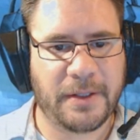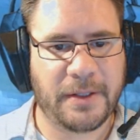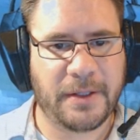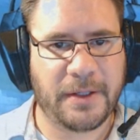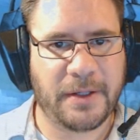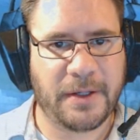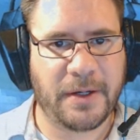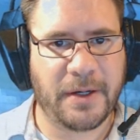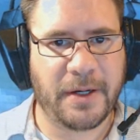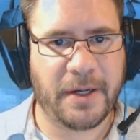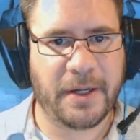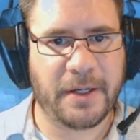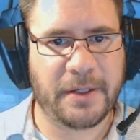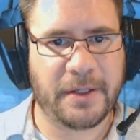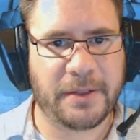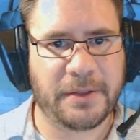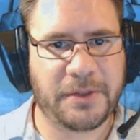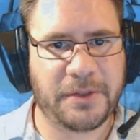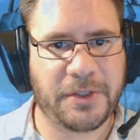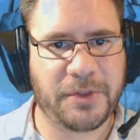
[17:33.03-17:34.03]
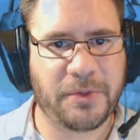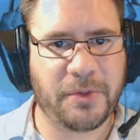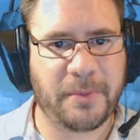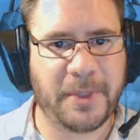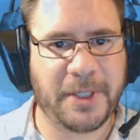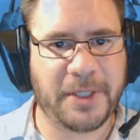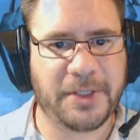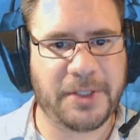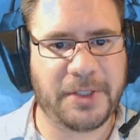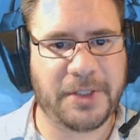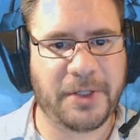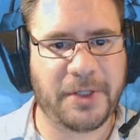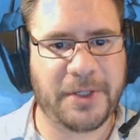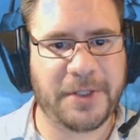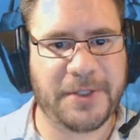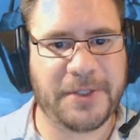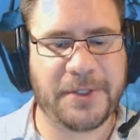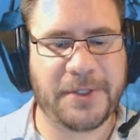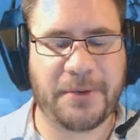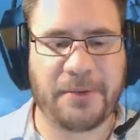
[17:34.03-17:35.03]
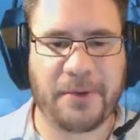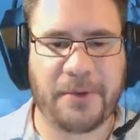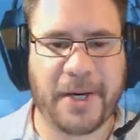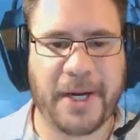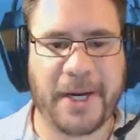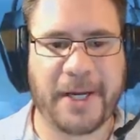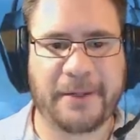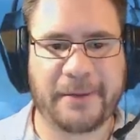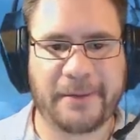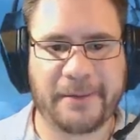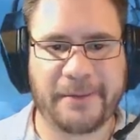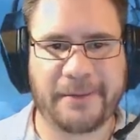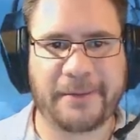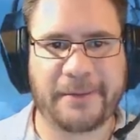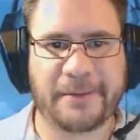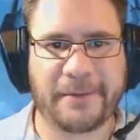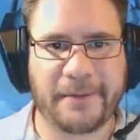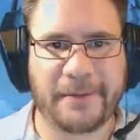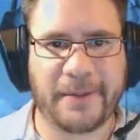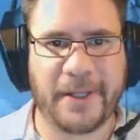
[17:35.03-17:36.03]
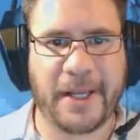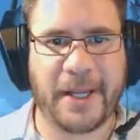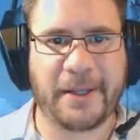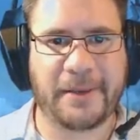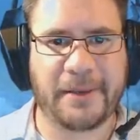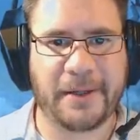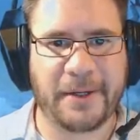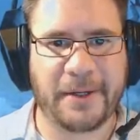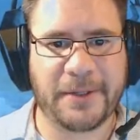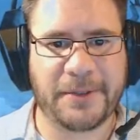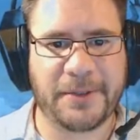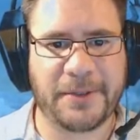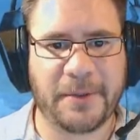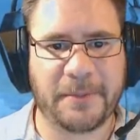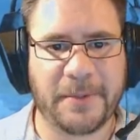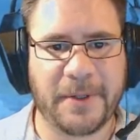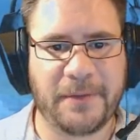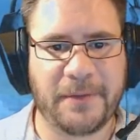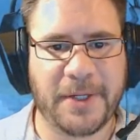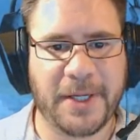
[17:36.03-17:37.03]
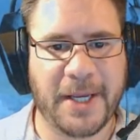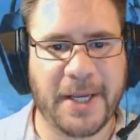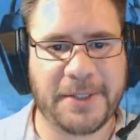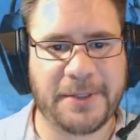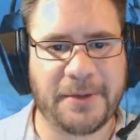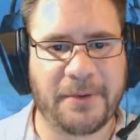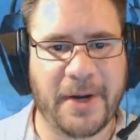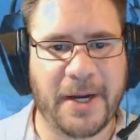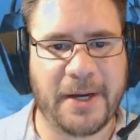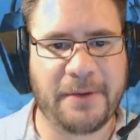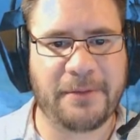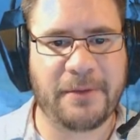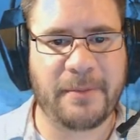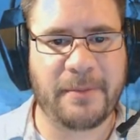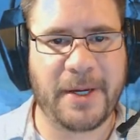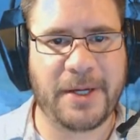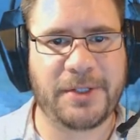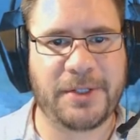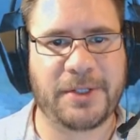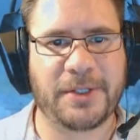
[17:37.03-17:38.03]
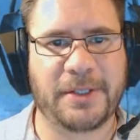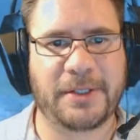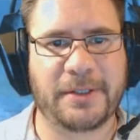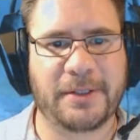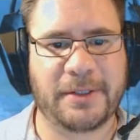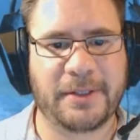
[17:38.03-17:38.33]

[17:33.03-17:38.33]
Alright, just want to make sure it's the right length here, so I'm giving you guys the right information.